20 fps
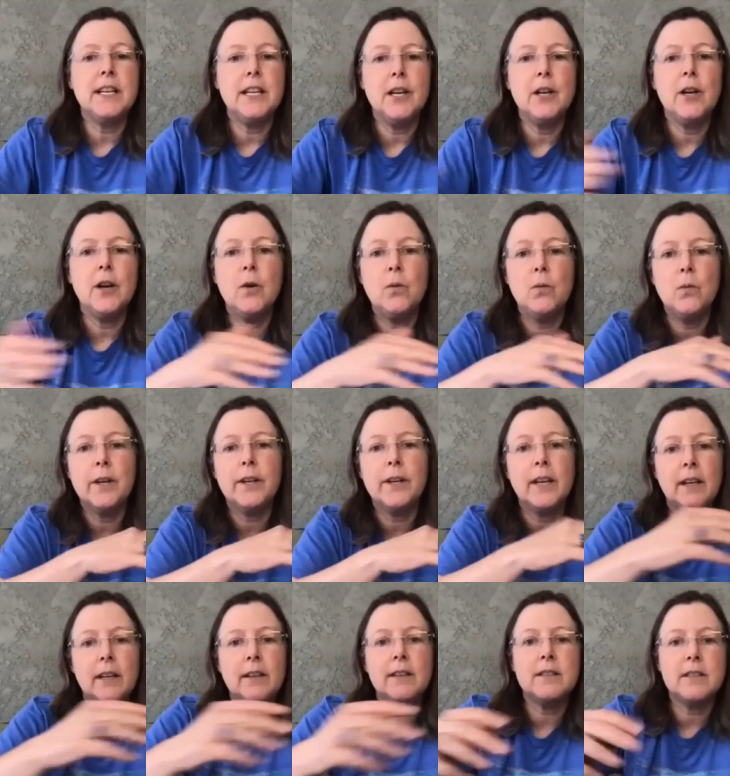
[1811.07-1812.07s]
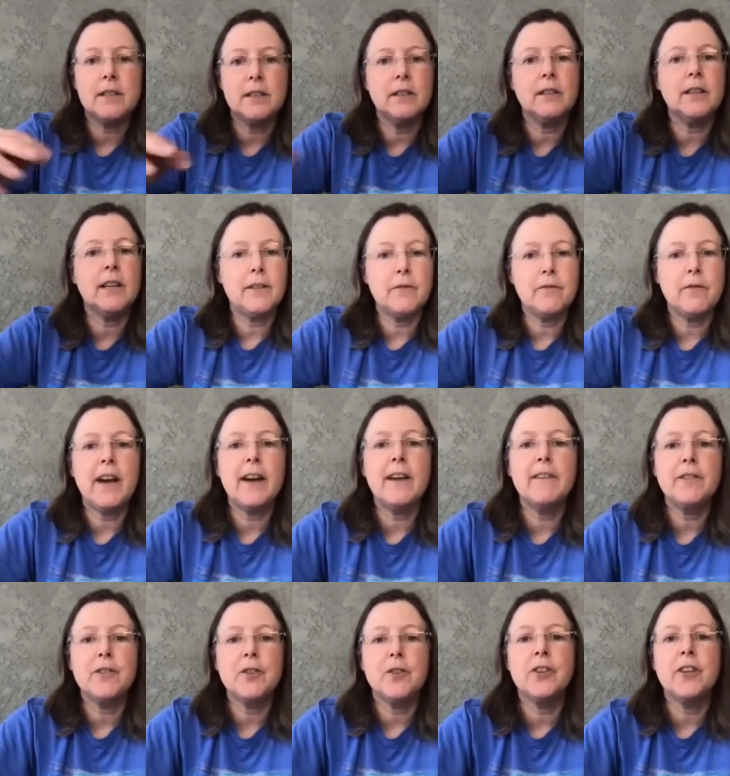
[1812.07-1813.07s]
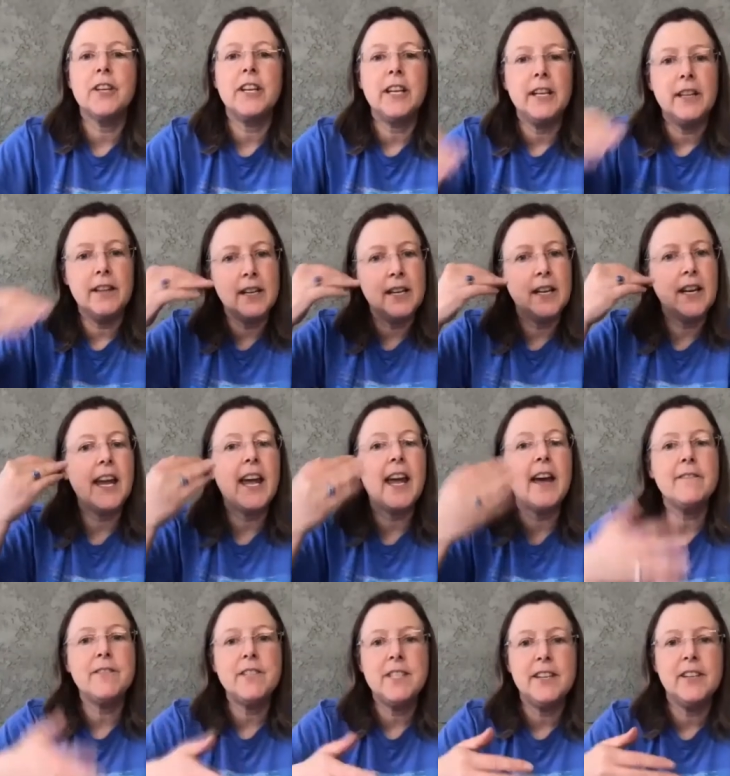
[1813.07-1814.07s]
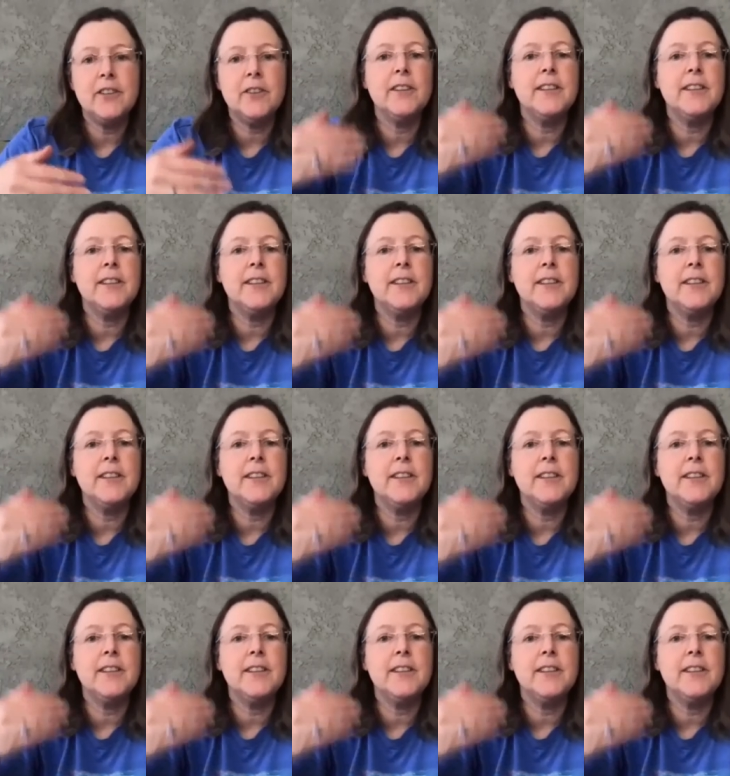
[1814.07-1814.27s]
you know, working until like 5:30, and then I have dinner,